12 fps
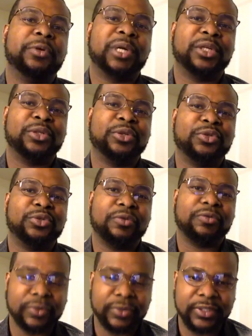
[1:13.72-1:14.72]
proud to do so
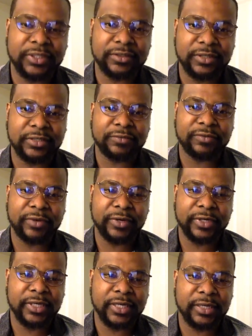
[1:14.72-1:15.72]
for this
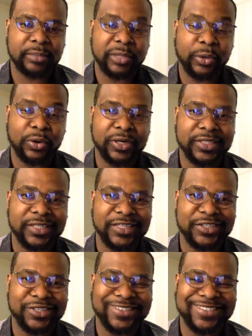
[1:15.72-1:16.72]
very big
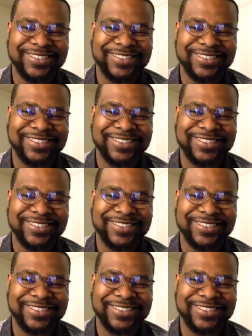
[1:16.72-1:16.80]
organization.